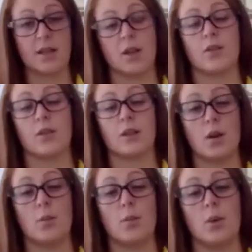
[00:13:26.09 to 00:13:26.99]
So for
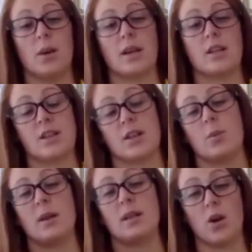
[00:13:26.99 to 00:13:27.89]
example, in Nature
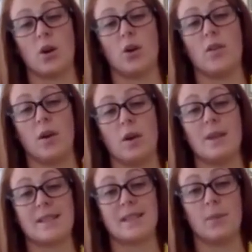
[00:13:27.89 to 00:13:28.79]
Therapies I offer a
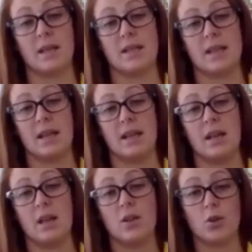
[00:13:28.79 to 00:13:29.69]
mixed ability
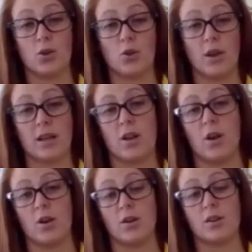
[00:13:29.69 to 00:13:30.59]
dog training
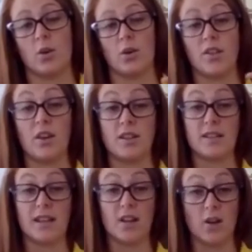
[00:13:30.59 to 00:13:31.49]
class on a
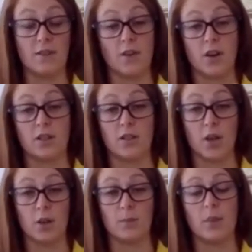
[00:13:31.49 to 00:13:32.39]
Thursday night via
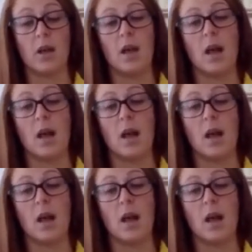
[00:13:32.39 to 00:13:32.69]
Zoom,